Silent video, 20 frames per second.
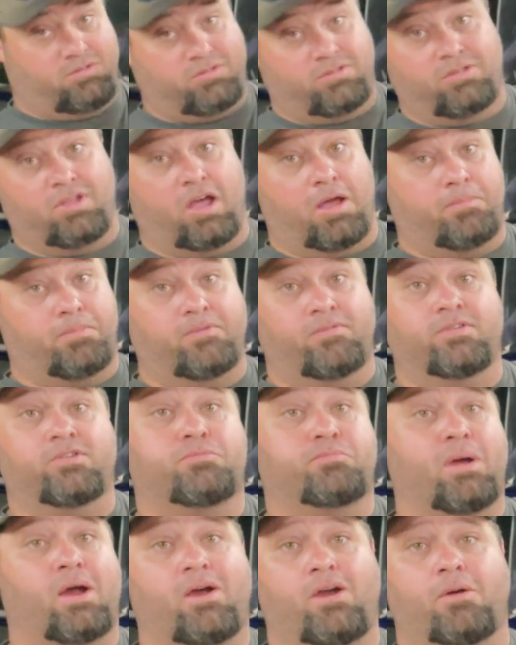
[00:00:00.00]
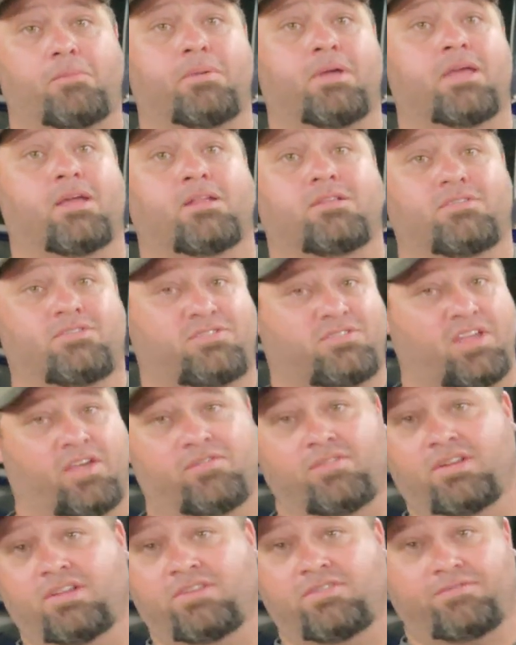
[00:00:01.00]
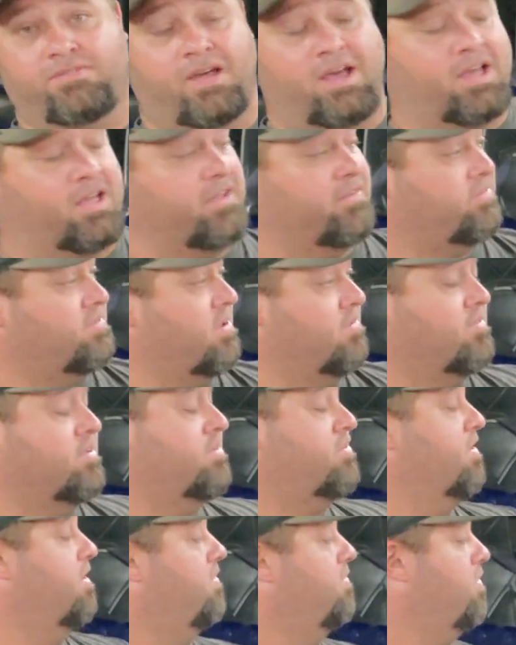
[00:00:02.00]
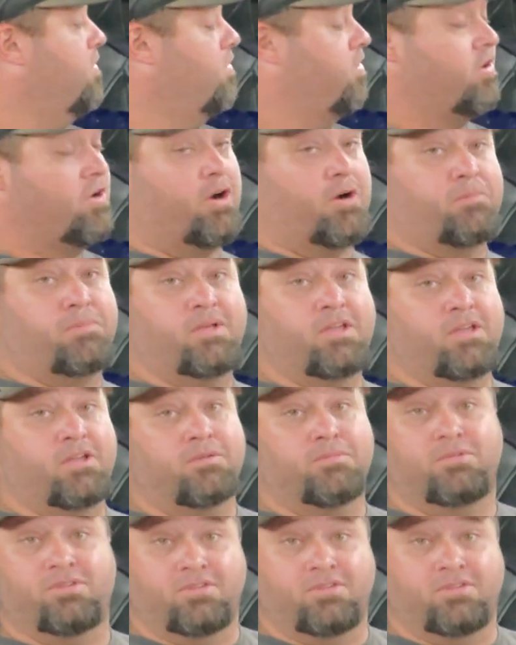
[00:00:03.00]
top of its power band. 75, 7,600 RPMs.